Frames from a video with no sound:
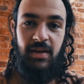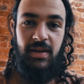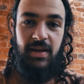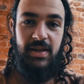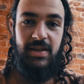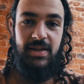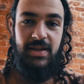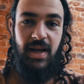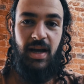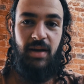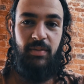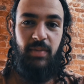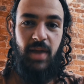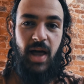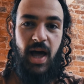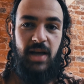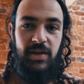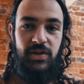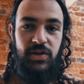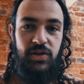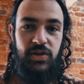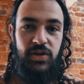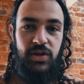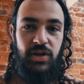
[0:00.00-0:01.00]
This time
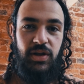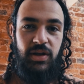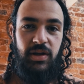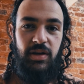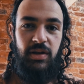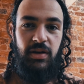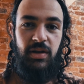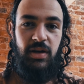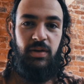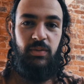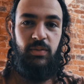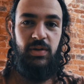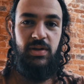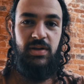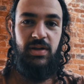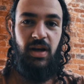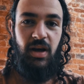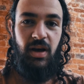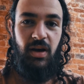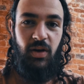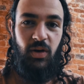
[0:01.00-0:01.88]
last year, it was a